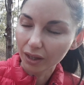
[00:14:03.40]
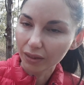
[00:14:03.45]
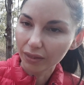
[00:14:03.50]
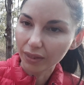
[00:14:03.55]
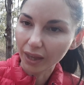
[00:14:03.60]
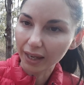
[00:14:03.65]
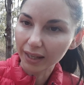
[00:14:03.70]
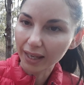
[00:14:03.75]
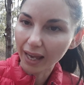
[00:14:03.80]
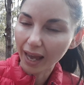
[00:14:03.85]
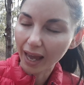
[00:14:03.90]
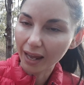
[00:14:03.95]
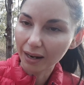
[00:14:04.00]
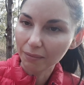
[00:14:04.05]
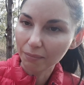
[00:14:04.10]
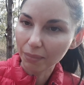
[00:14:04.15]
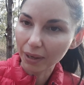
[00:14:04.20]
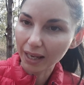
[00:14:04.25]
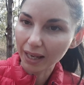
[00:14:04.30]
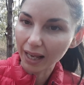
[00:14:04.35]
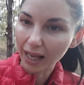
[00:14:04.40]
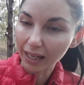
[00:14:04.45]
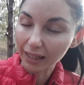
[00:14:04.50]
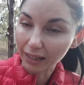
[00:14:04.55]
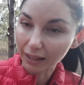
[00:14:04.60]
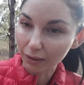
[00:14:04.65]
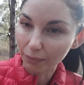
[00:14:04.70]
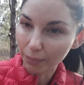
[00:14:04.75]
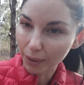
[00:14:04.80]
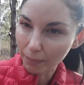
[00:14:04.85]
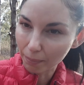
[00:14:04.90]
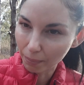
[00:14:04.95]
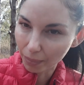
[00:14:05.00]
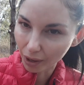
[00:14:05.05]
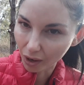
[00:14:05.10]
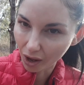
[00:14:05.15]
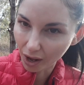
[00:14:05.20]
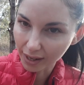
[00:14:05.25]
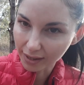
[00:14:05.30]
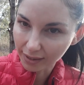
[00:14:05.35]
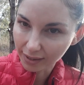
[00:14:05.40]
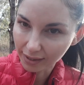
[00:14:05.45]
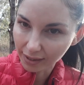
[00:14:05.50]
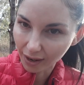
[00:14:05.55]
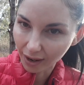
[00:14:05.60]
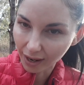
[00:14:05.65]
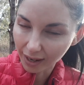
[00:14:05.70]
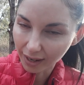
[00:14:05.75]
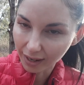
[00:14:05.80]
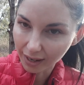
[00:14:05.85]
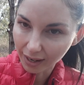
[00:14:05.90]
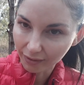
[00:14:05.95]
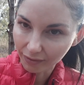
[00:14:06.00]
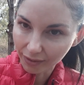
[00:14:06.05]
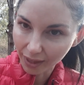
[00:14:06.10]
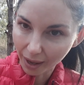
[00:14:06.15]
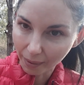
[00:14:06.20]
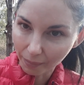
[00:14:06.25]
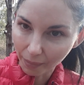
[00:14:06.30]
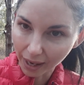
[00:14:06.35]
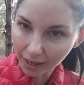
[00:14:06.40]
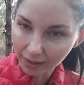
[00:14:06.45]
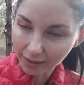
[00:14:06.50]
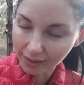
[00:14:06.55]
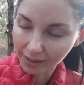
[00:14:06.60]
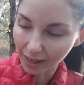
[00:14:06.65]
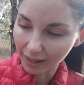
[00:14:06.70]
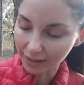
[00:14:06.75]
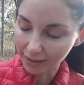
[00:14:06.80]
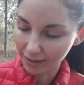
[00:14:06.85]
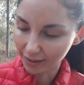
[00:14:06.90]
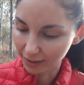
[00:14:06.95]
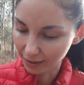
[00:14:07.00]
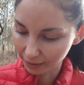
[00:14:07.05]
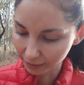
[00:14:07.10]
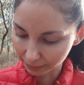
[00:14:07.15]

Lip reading: they can be a little bit blindsided, if that makes sense.